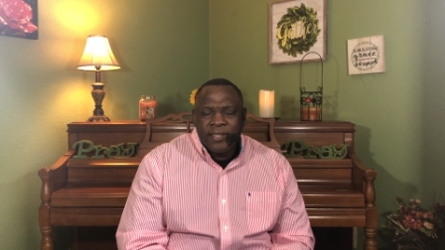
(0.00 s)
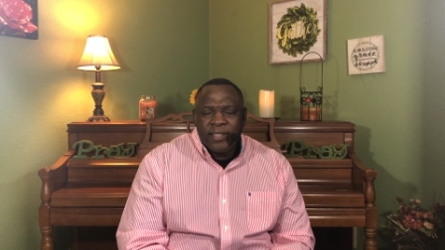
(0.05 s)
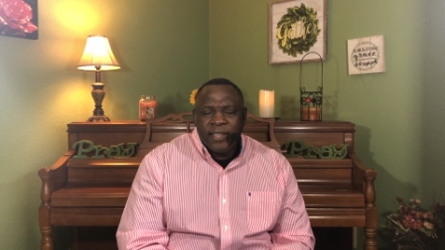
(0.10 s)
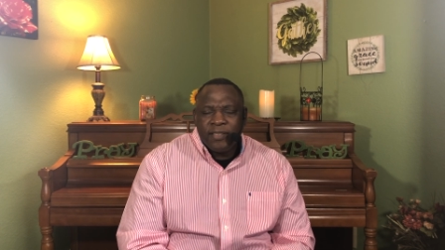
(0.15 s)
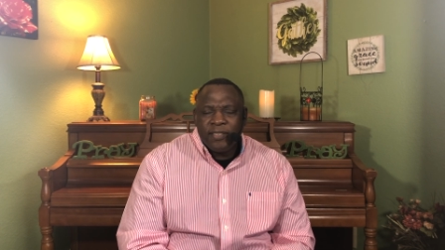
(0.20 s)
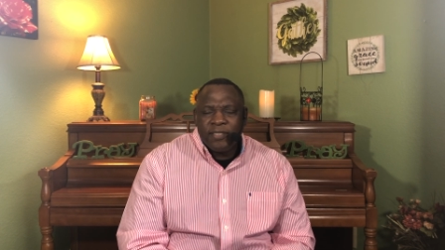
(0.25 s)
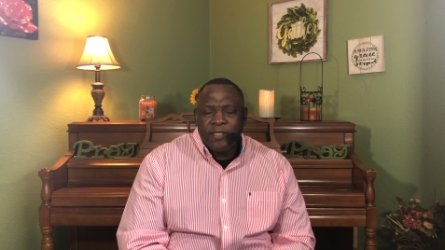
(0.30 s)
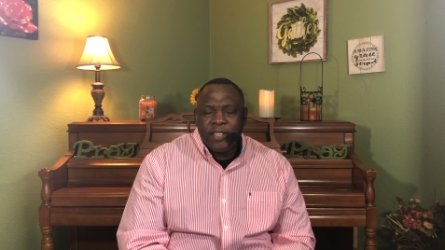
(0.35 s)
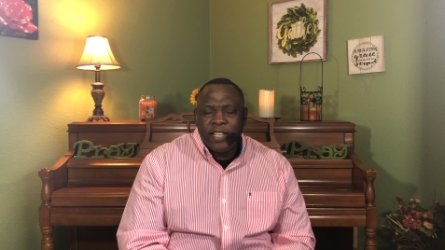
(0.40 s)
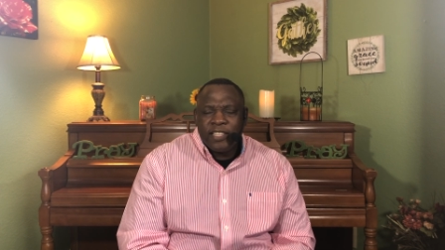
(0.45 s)

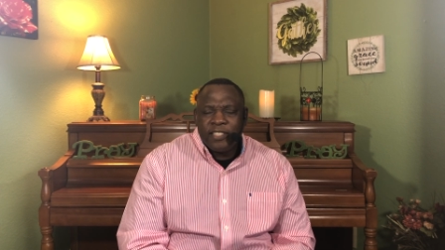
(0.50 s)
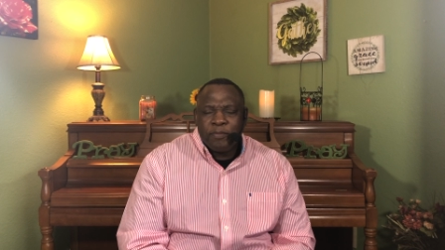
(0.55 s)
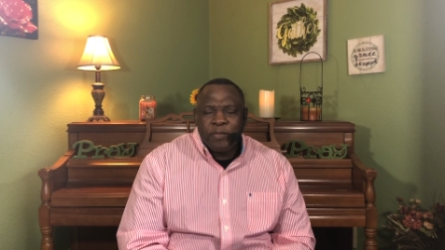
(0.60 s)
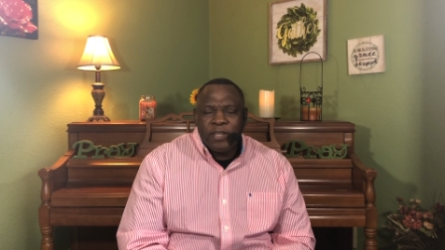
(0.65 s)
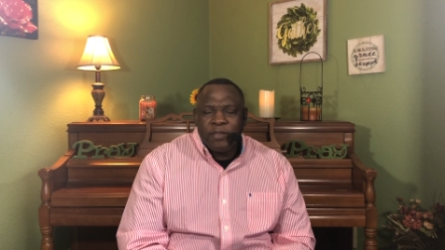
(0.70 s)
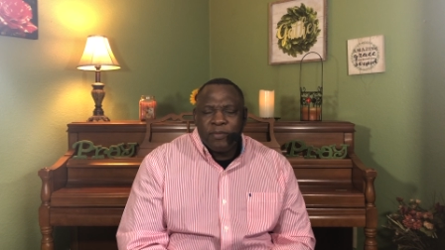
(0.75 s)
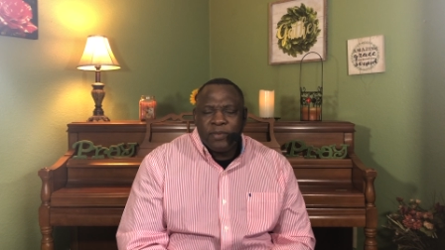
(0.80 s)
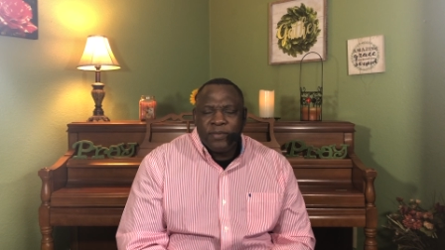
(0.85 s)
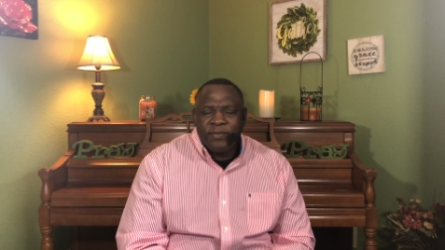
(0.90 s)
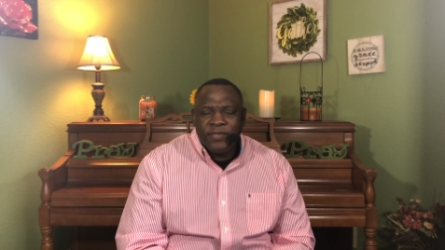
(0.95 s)
that has
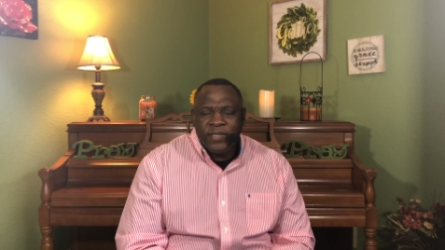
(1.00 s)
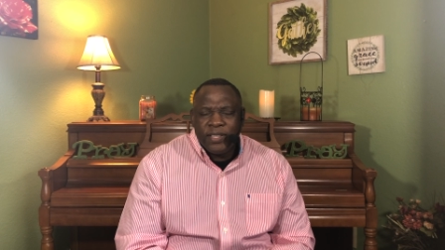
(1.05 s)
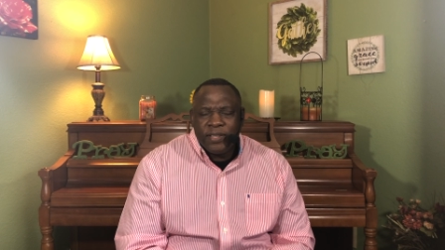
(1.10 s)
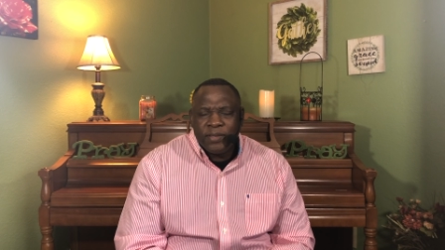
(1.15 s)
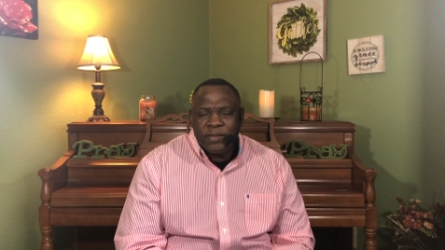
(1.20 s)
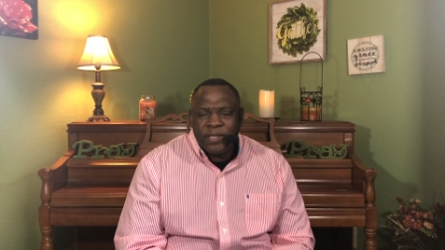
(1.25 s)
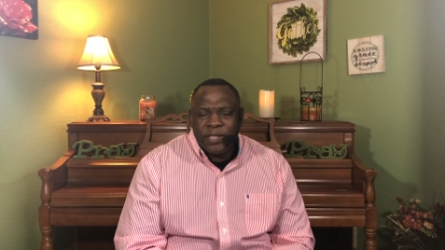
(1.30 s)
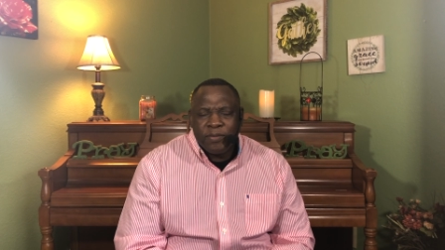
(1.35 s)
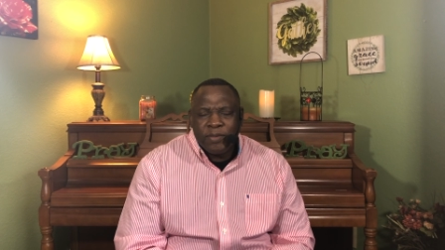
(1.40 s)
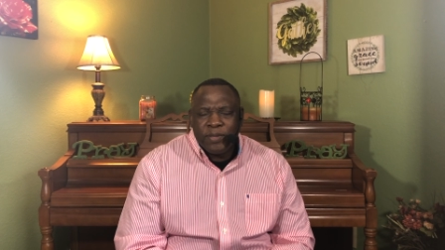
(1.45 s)
been
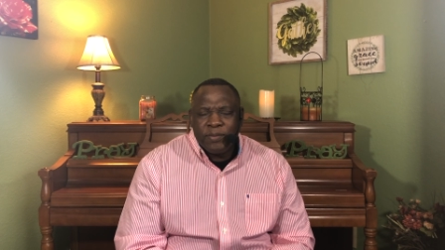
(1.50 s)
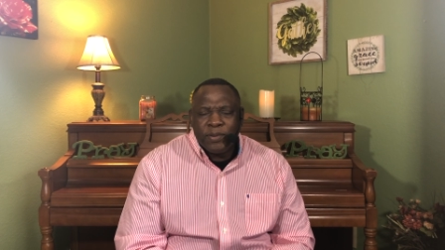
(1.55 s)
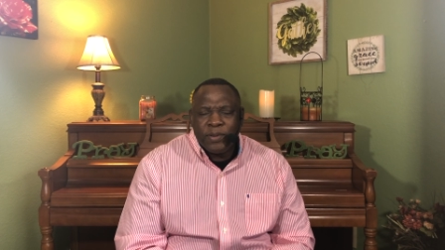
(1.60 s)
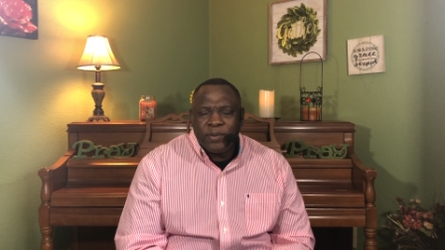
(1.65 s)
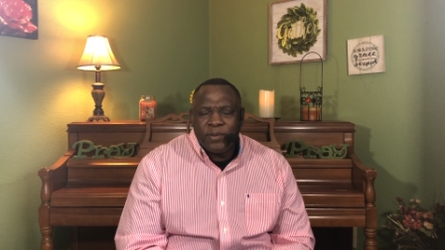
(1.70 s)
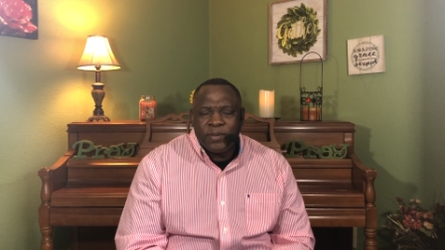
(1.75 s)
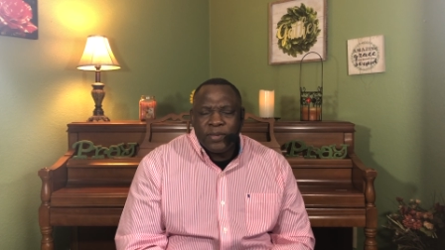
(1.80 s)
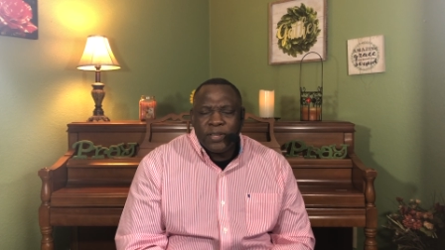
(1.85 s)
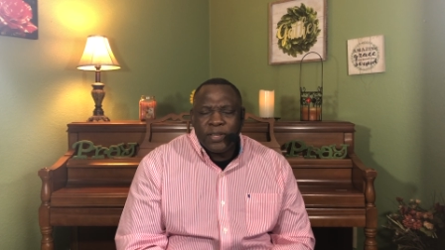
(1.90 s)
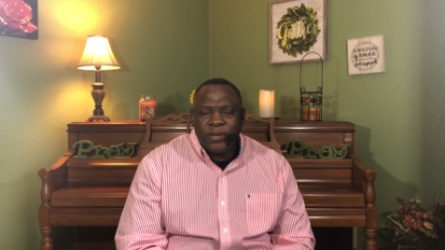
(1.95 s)
revealed, and we
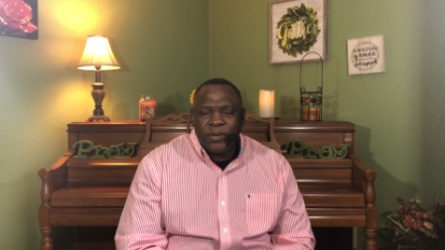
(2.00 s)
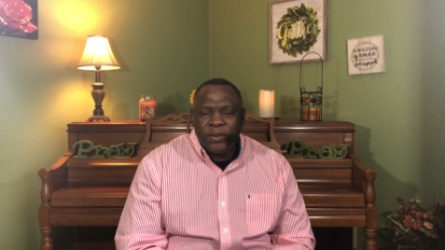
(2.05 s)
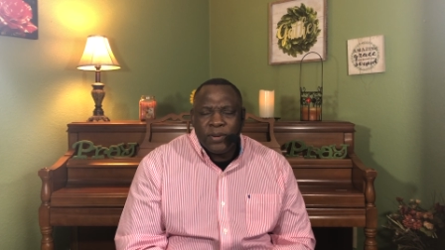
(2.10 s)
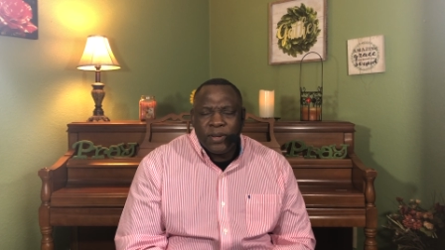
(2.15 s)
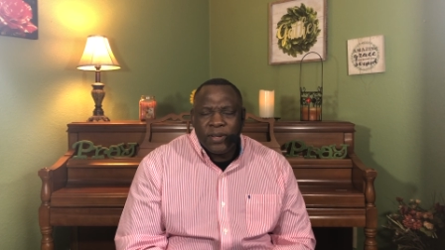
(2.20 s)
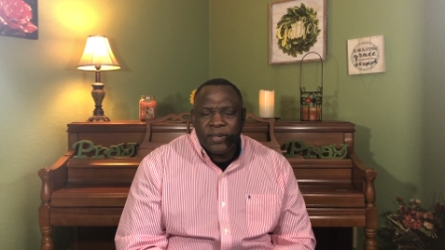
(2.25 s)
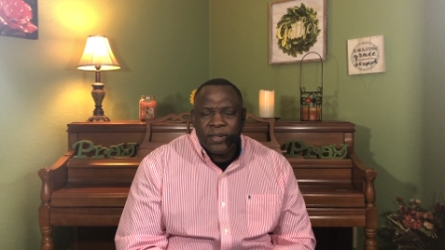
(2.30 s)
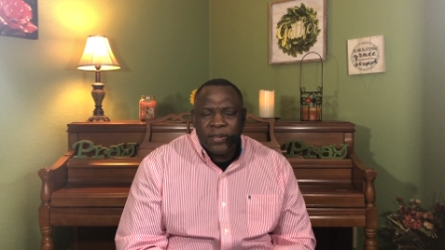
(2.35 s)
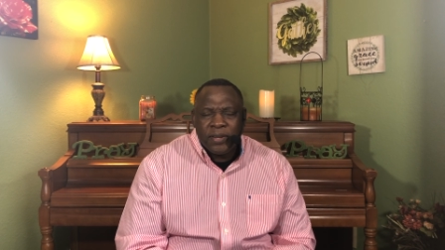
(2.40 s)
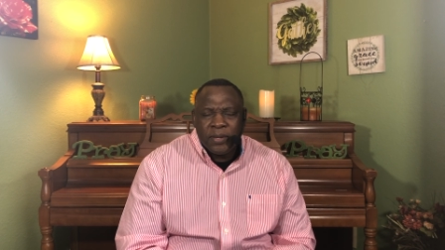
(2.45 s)
won't,
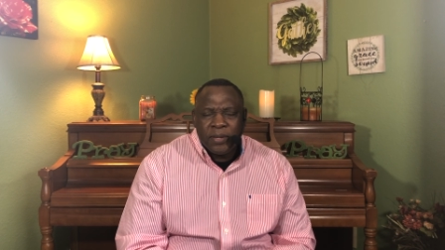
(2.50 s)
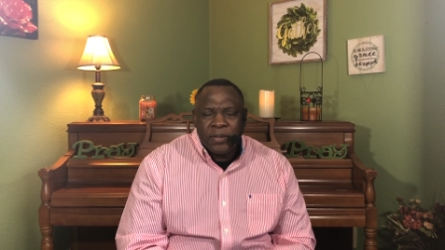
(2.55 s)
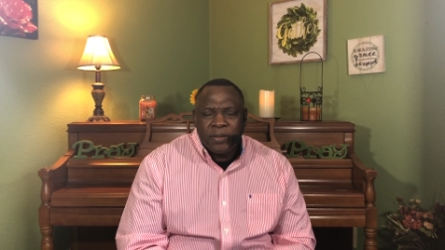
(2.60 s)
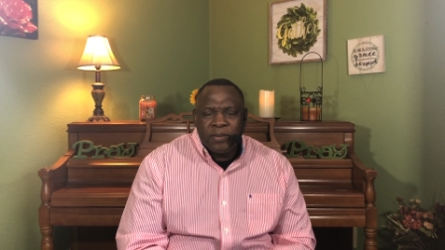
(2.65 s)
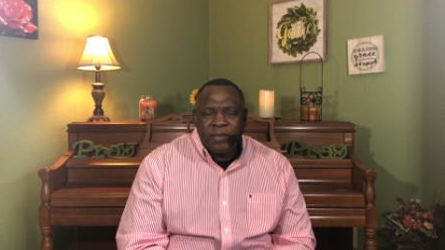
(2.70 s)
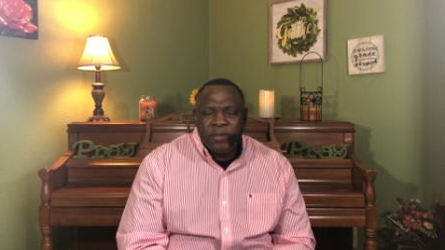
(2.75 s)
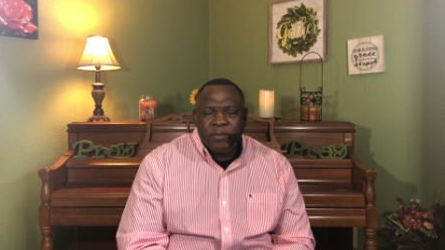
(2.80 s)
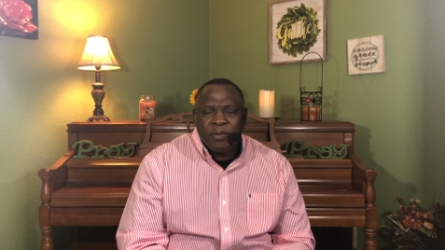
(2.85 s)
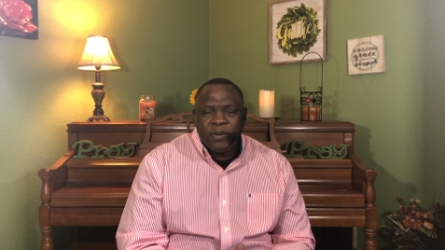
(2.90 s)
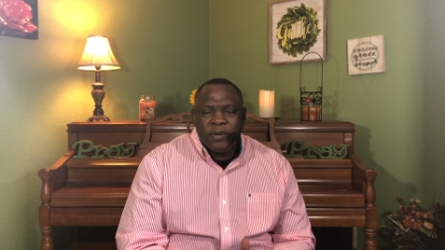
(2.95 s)
Lord,
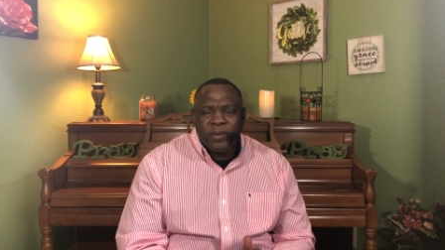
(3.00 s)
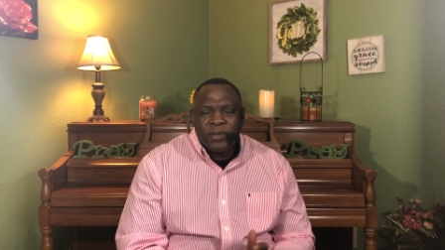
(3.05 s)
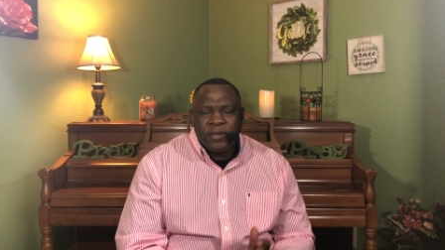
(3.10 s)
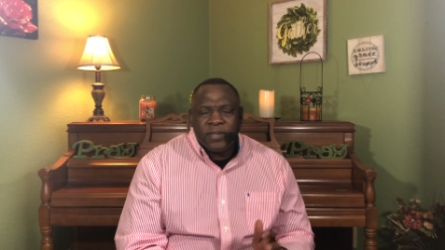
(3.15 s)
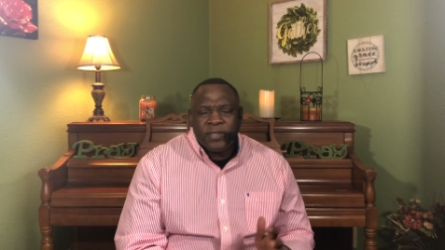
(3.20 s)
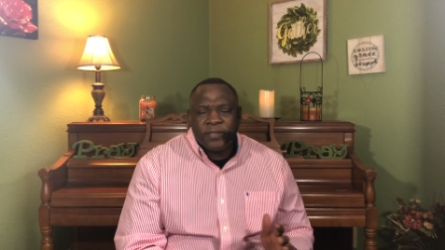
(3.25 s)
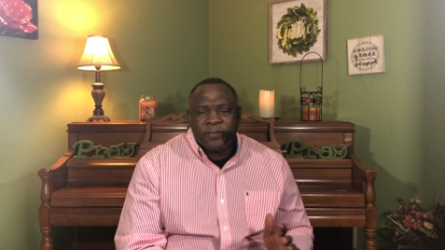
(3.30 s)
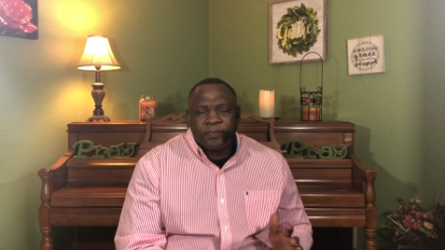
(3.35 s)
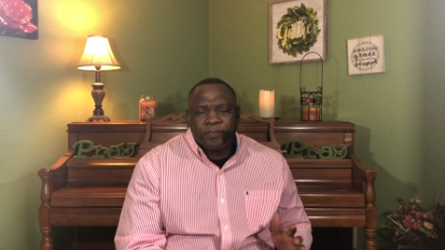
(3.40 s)
we won't